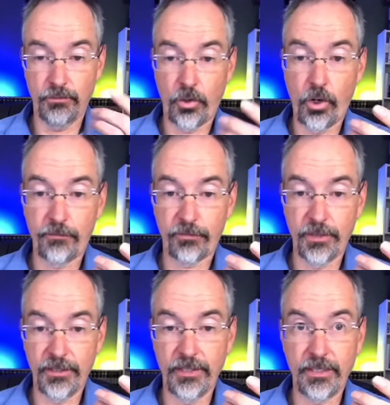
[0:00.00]

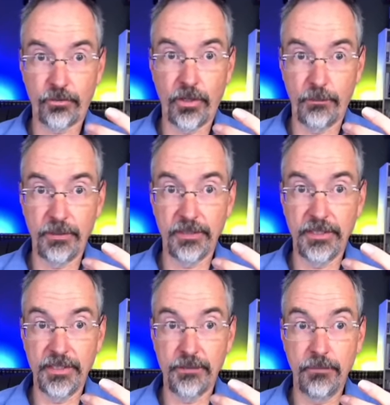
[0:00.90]
offering that
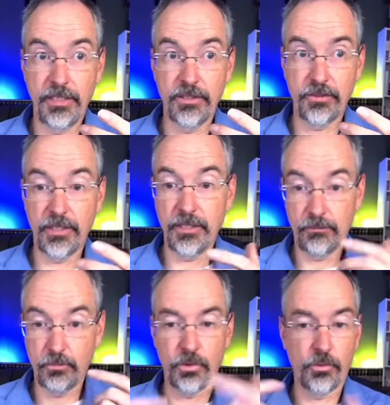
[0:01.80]
credibility to me so that
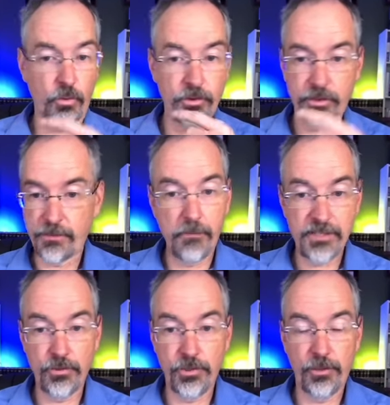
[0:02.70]
because we're just
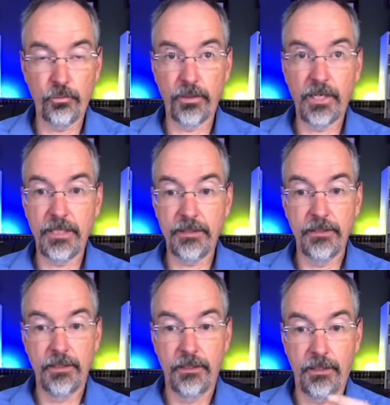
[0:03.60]
messaging, we're not
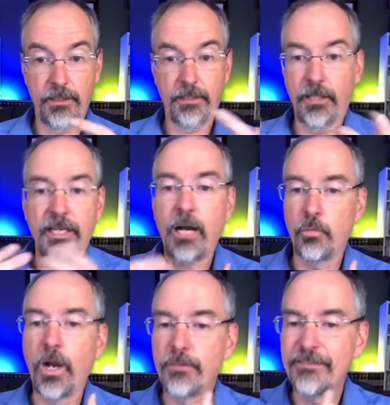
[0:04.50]
like
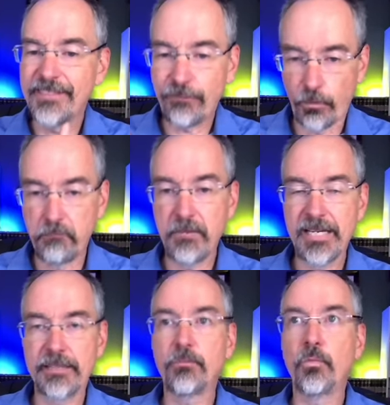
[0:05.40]
we've never
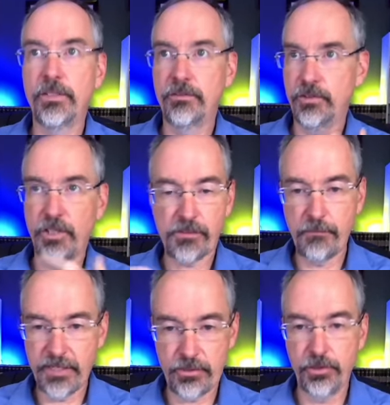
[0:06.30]
met. We just
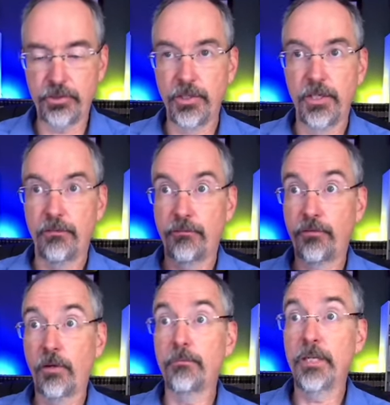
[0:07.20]
messaged
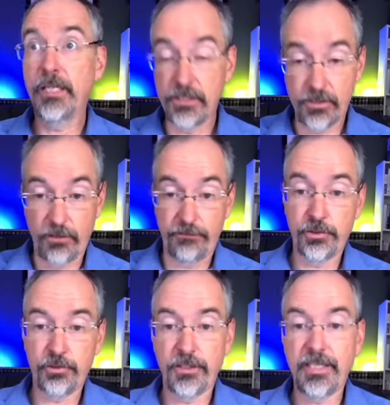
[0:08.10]
from his
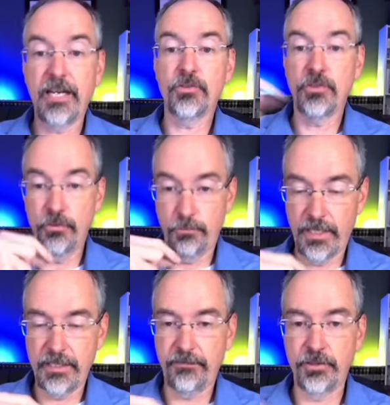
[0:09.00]
official account to
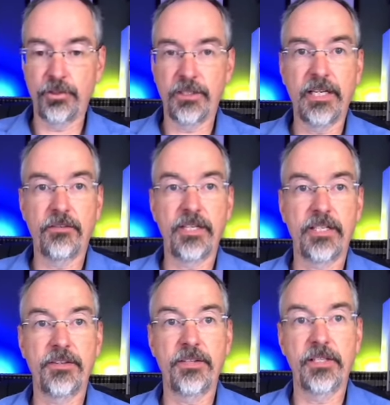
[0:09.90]
my official account, that
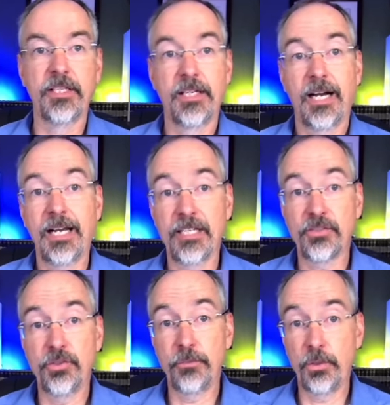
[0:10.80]
kind of thing. I
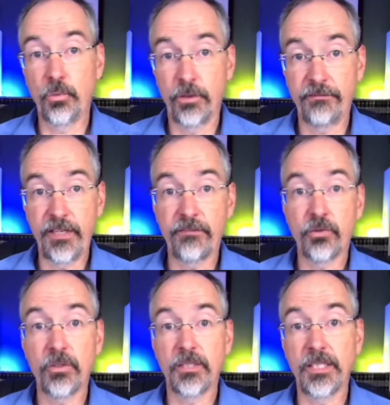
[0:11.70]
asked, do me one
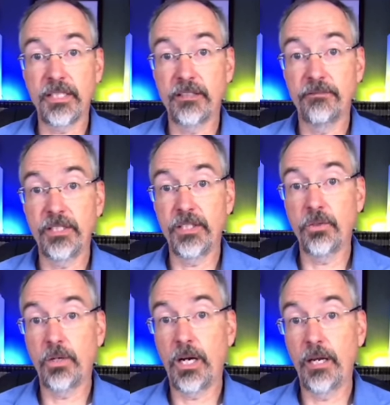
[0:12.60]
favor, link the
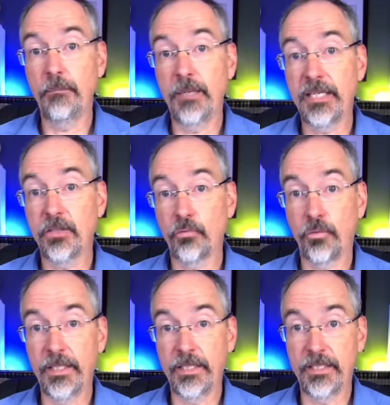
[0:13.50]
video I make
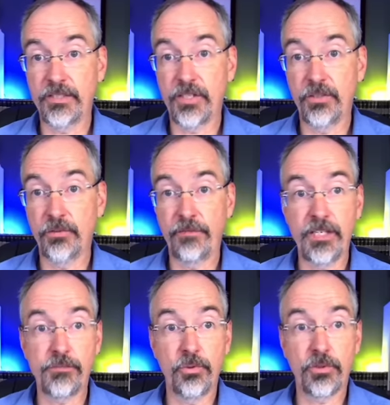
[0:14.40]
reading this on your
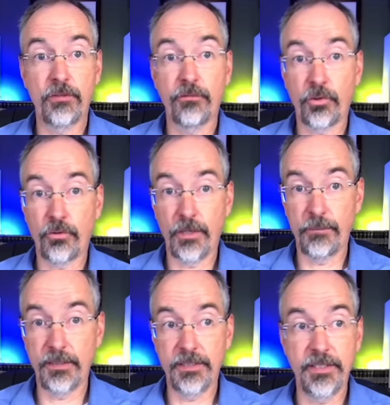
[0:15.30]
Facebook for
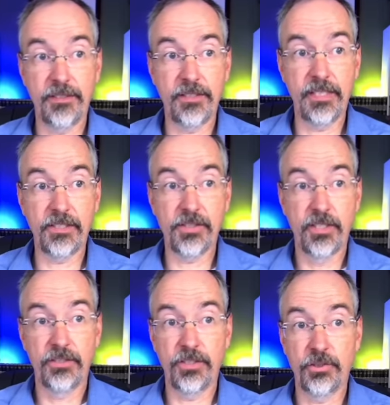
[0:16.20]
credibility. Thanks.
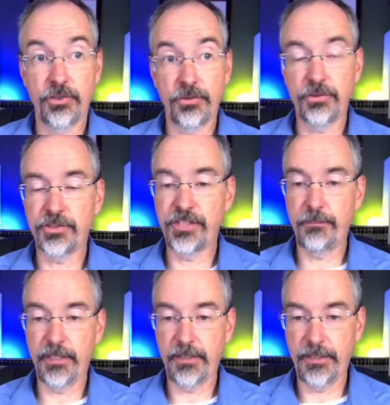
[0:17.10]
Said, sure, just send
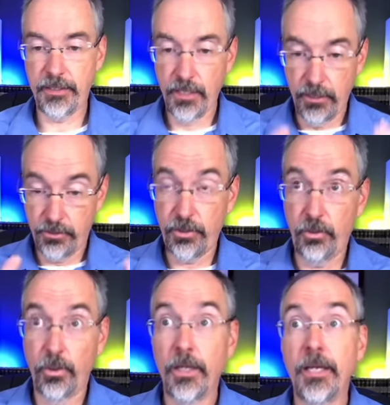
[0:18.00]
me the link.
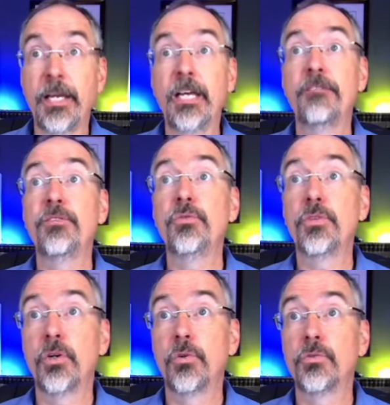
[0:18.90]
So if you
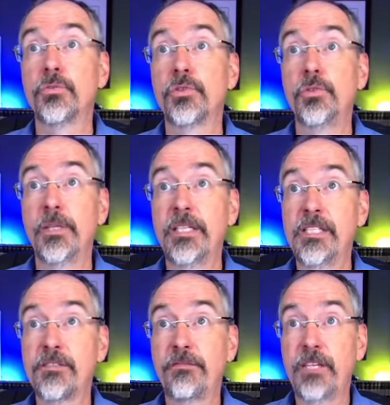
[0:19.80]
go to
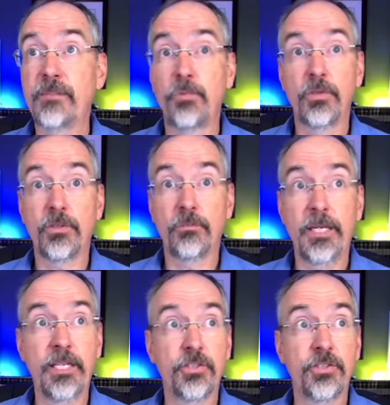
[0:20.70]
his Facebook
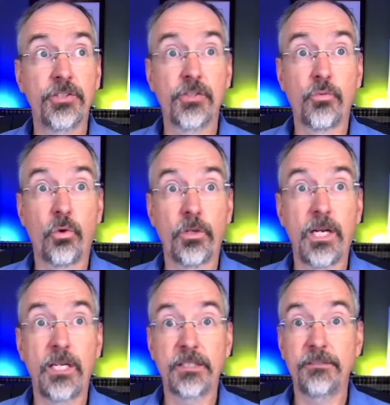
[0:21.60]
page, this is
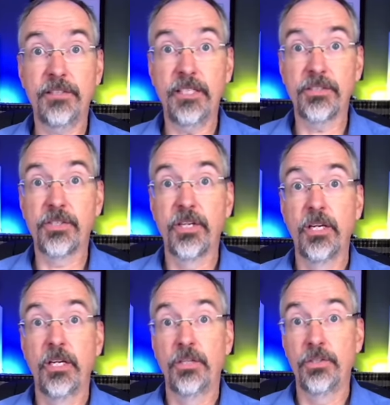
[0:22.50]
Warthog Defense,
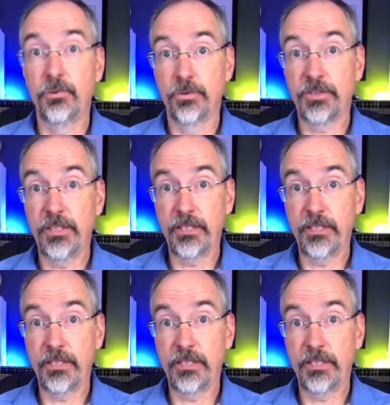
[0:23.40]
you will see